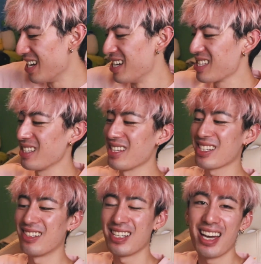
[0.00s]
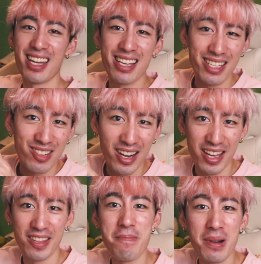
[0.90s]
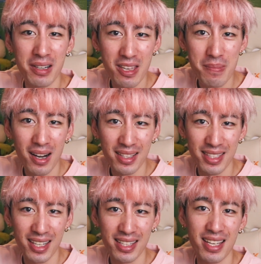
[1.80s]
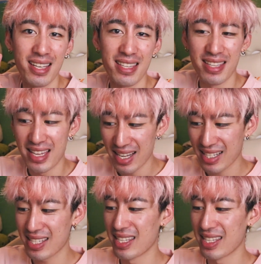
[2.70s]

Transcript: so let's go ahead and try the Milky Pandan next.